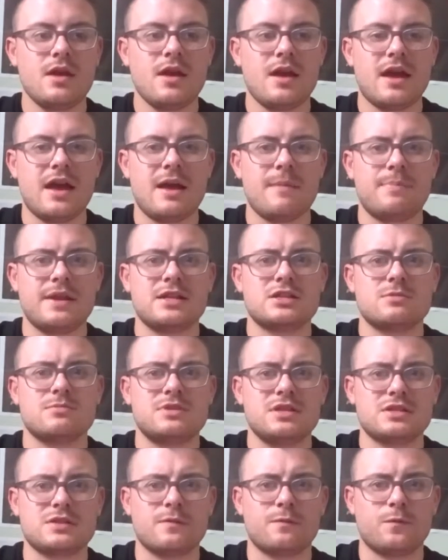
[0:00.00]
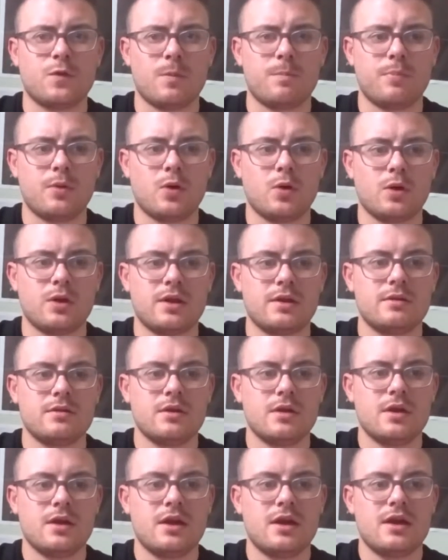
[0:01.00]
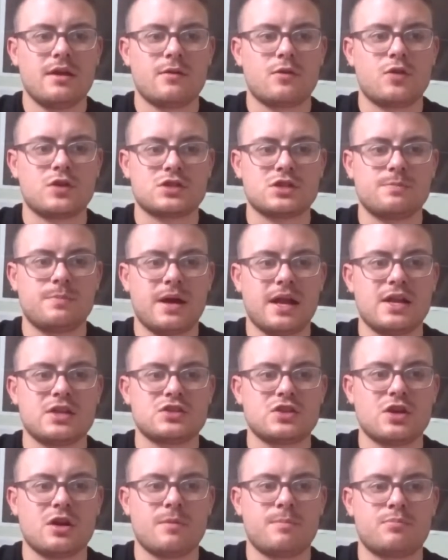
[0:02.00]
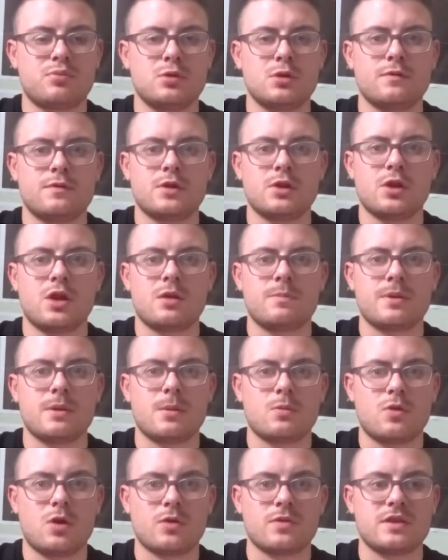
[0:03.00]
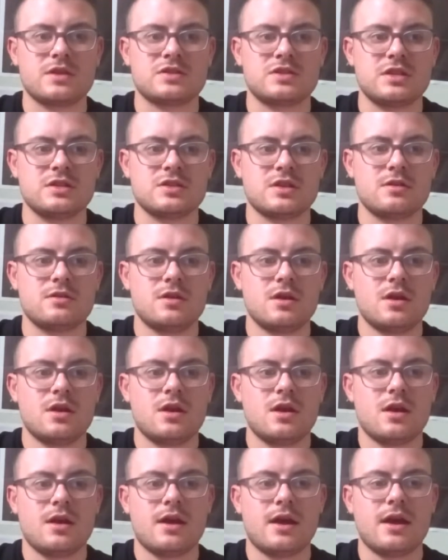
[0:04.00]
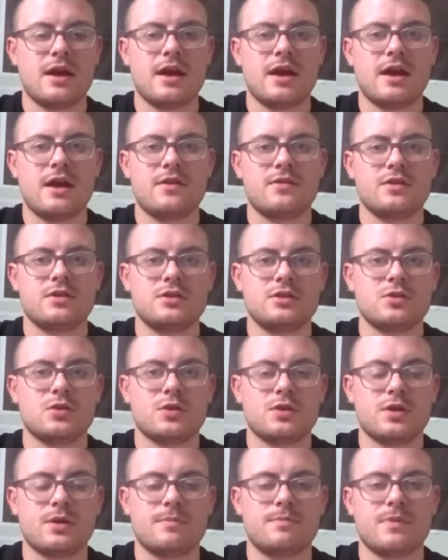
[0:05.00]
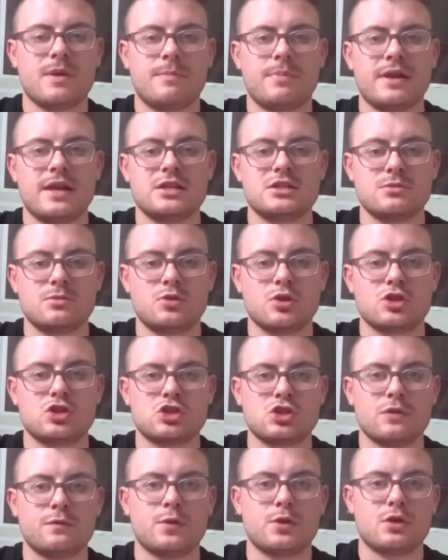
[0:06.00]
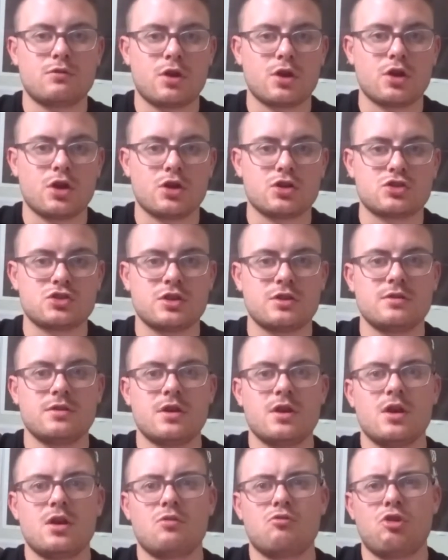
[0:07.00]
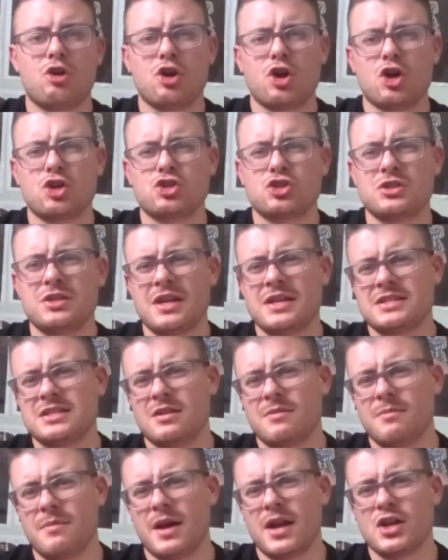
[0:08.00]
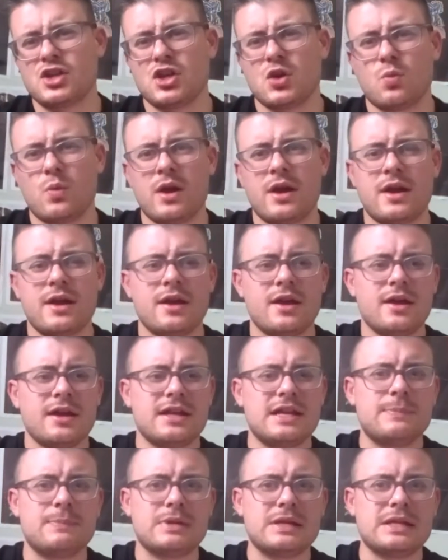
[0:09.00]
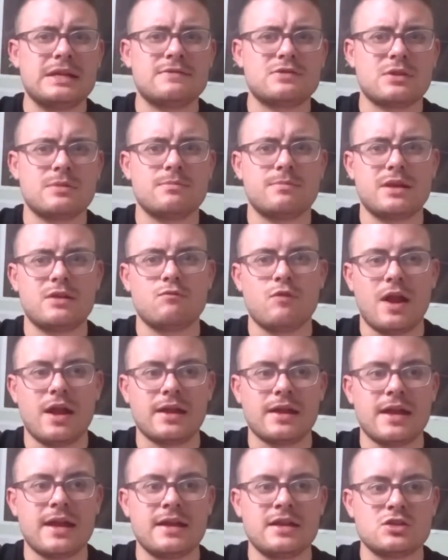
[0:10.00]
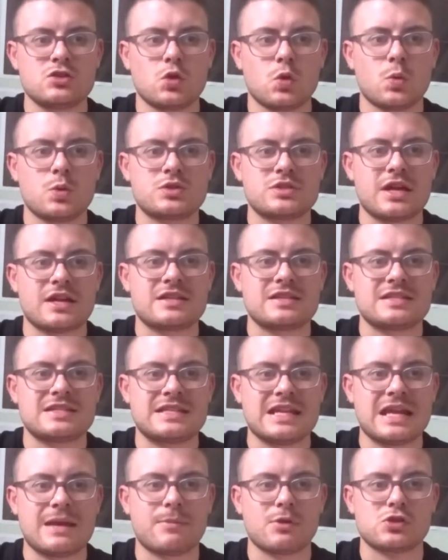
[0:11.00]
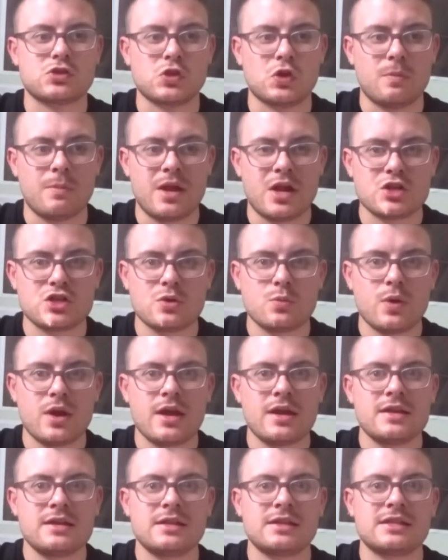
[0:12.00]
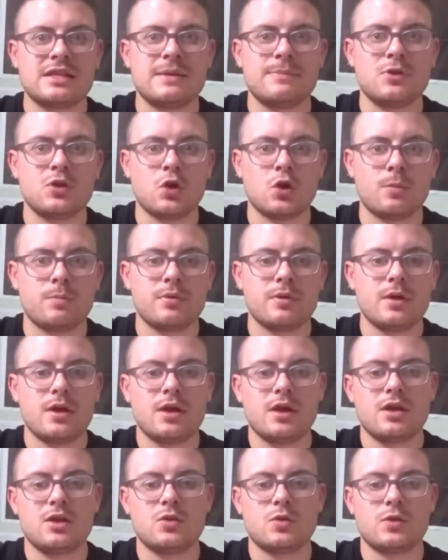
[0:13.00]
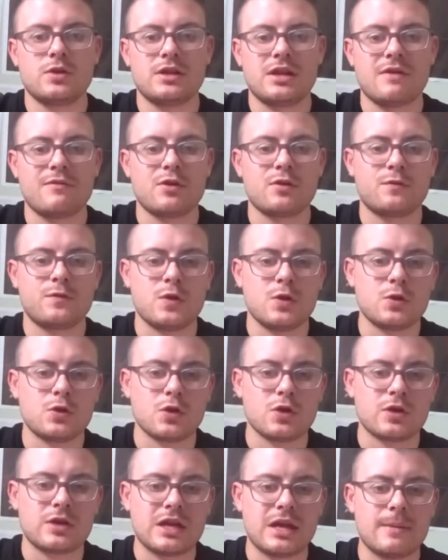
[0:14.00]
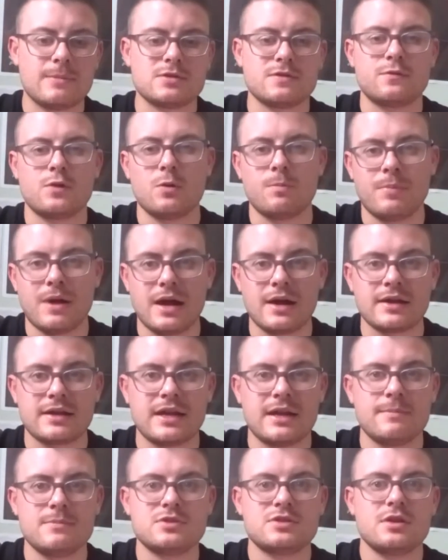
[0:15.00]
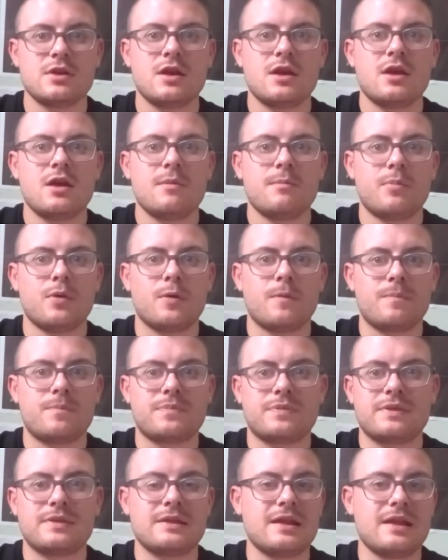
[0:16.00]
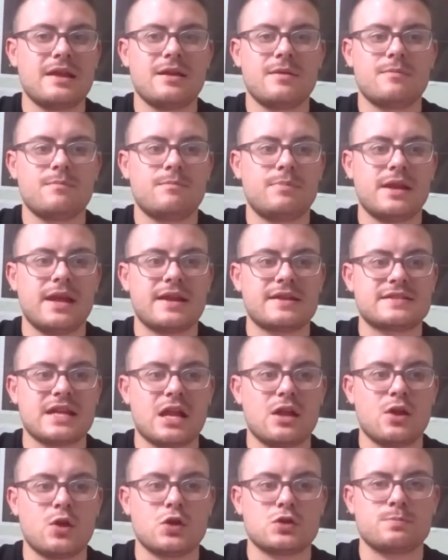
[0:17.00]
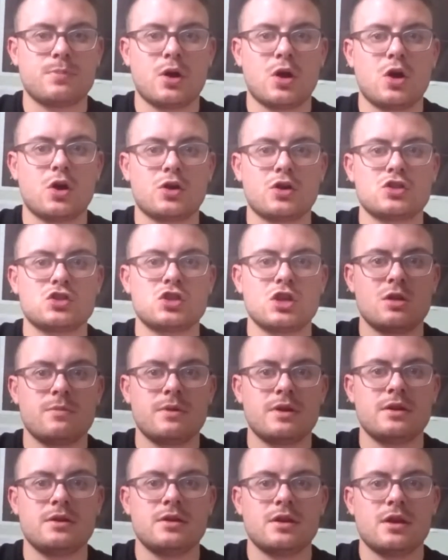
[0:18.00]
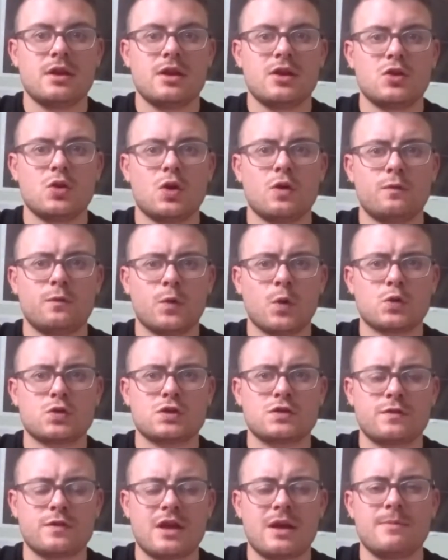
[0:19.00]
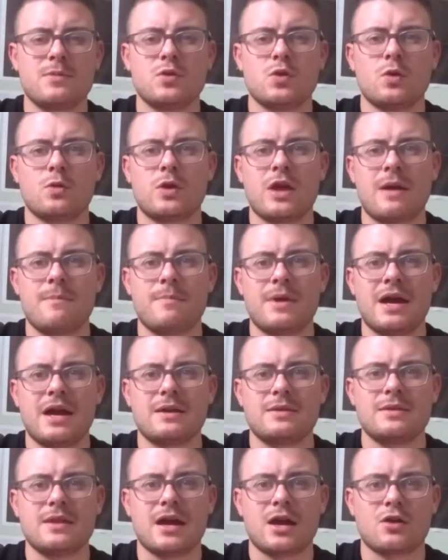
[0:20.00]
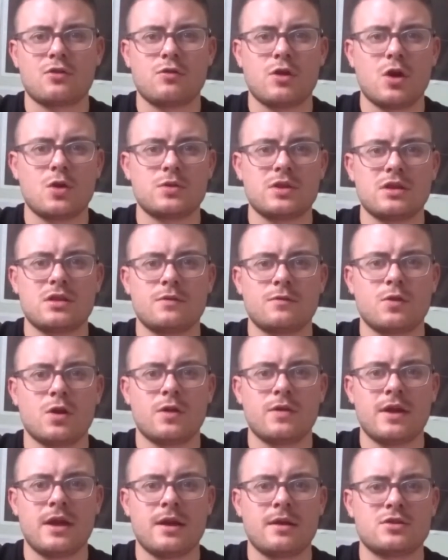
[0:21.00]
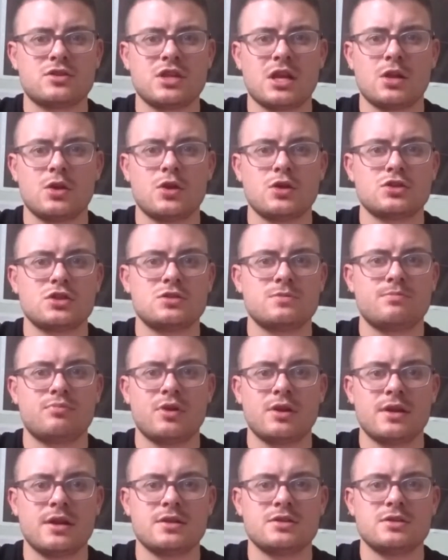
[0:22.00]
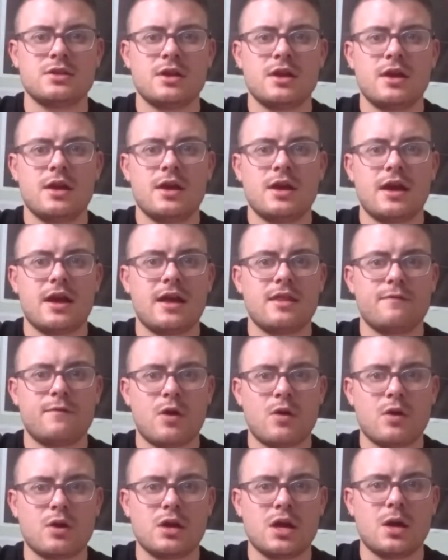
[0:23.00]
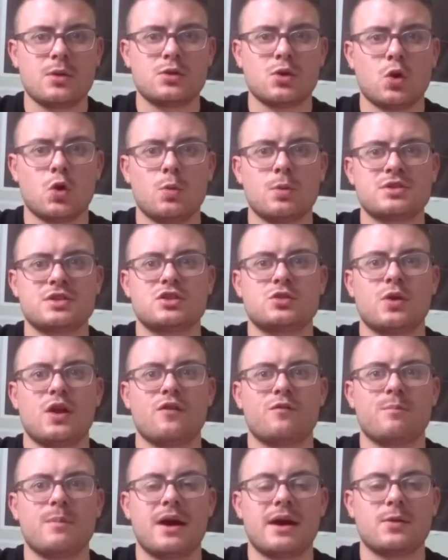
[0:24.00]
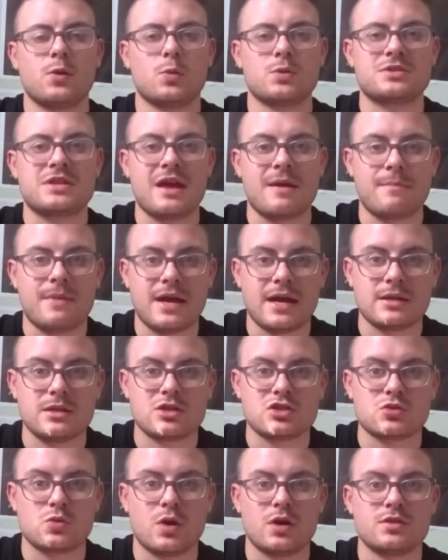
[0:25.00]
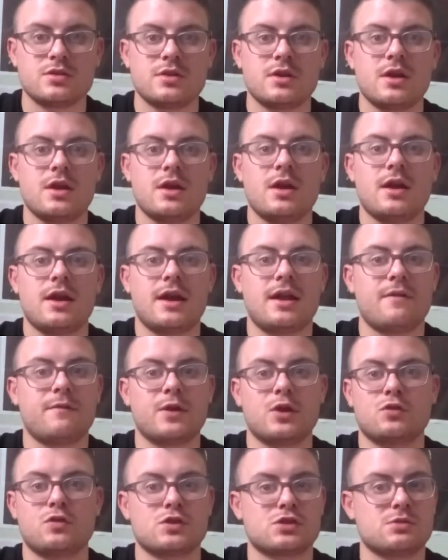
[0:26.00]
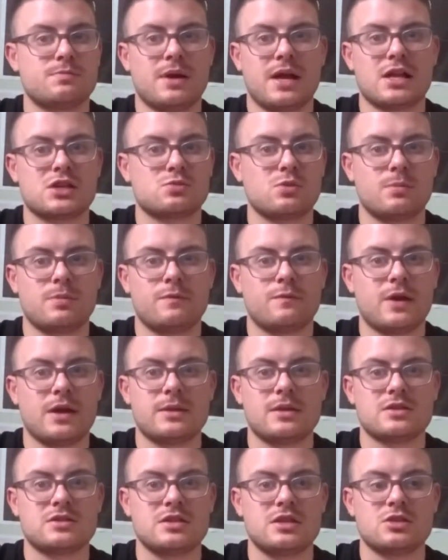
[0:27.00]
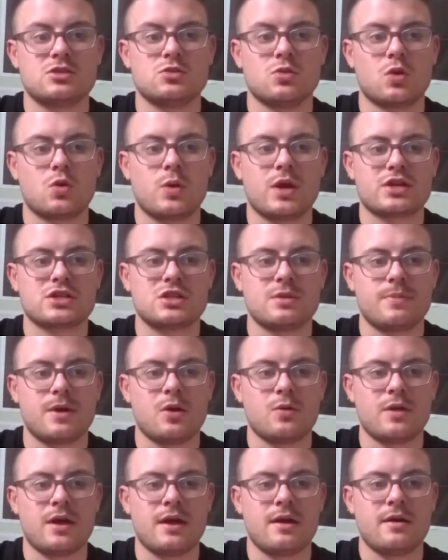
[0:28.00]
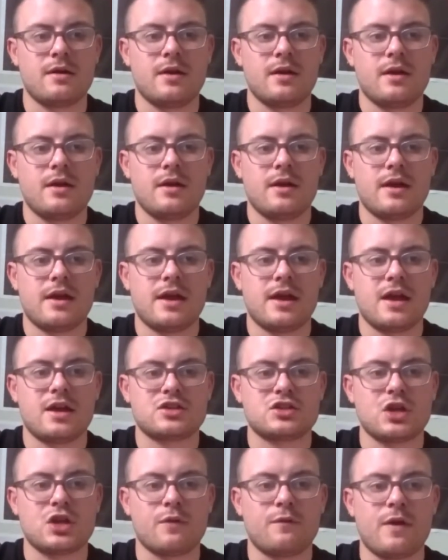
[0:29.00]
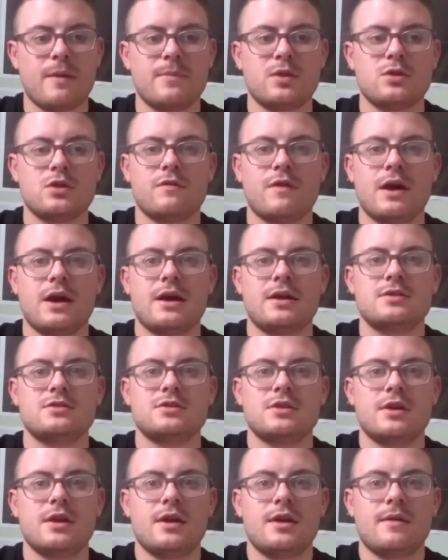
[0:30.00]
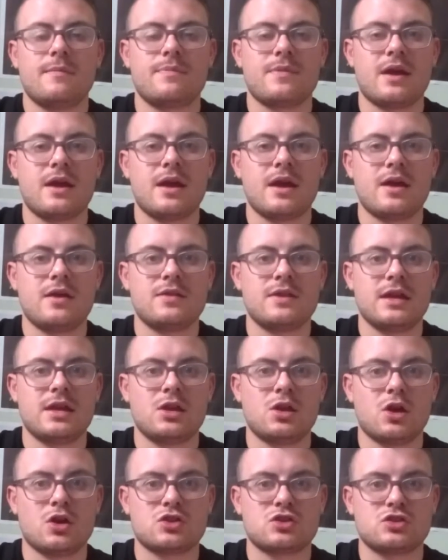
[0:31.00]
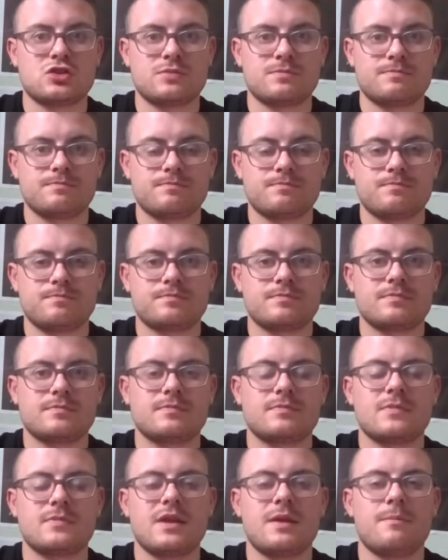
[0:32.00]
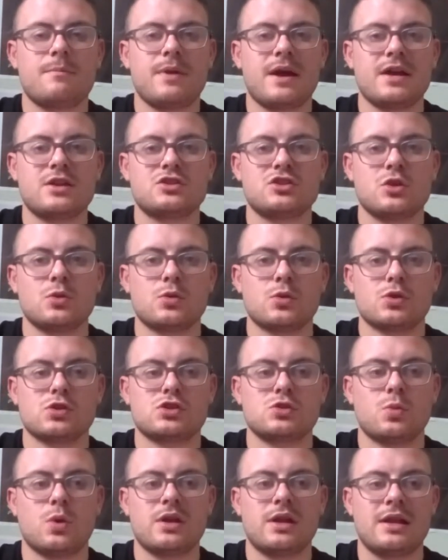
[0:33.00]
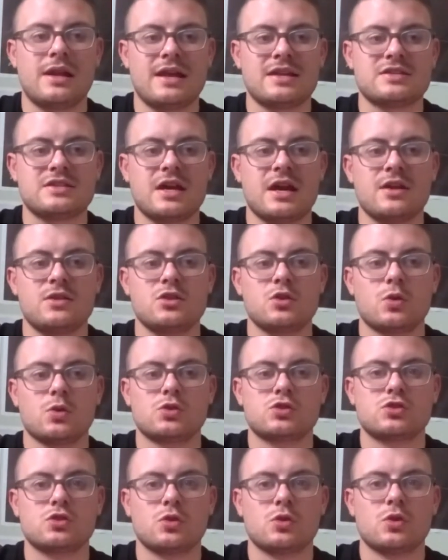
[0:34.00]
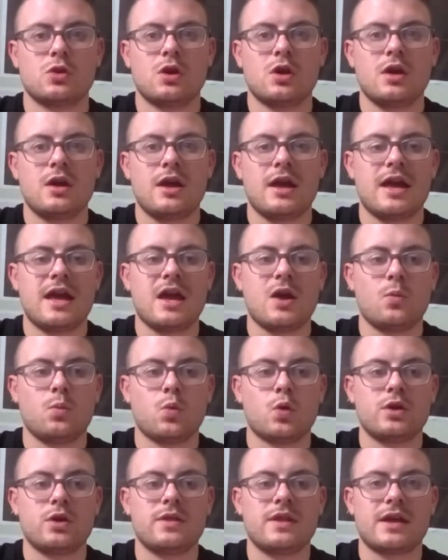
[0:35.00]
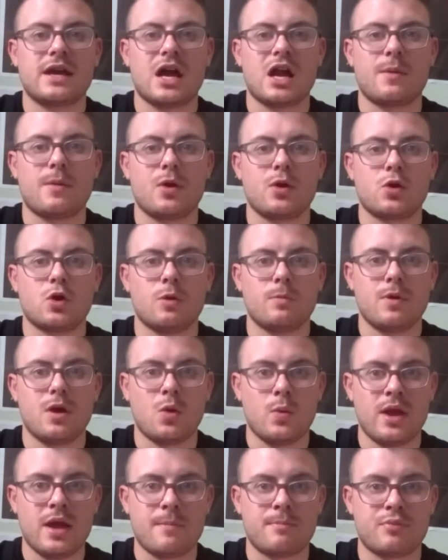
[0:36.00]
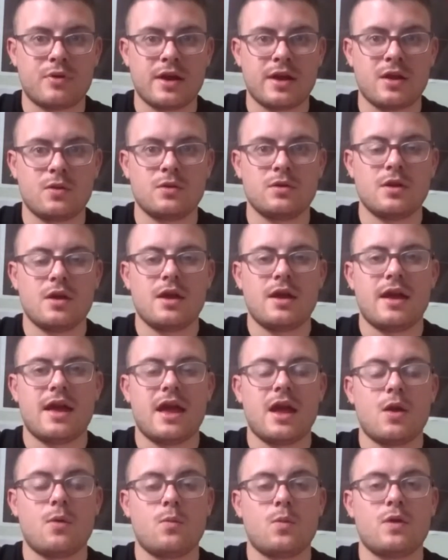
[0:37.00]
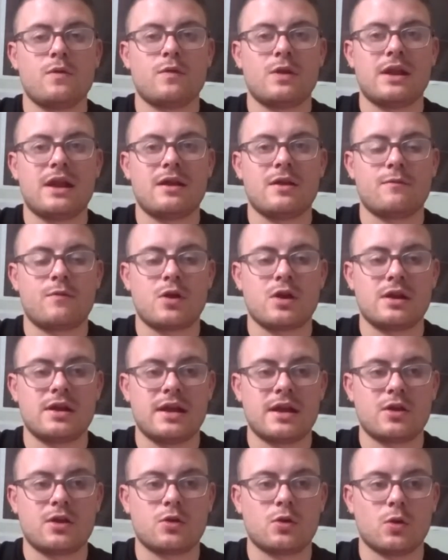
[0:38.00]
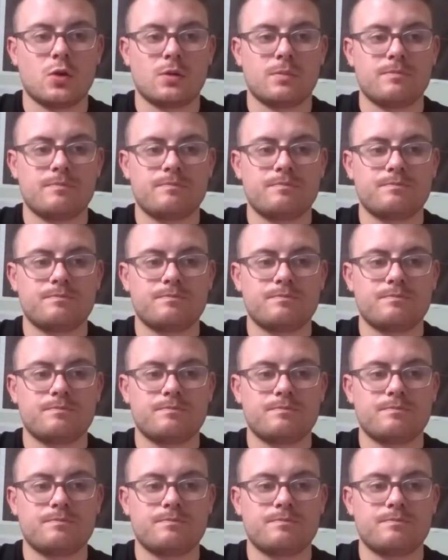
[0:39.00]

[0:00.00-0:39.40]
Playing some decent football, and Crystal Palace are proving a lot of people wrong this season. They're playing some good stuff under Roy Hodgson. Roy Hodgson isn't a manager where he believes in being relegated. He's always that stable sort of manager where he'll keep you up. You know, he'll have a few good games, a few bad games. But playing at Selhurst Park, it's going to be, you know, a fortress for them. You know, getting behind that crowd that they've got there at Selhurst is brilliant. They're very loud. They're always the 12th man, always getting behind the squad. And I think Crystal Palace will be fine this season, no question about that. Southampton, on the other hand, they lost by 2-1 to Leicester, and they also won in the Carabao Cup away to Brighton with a very late goal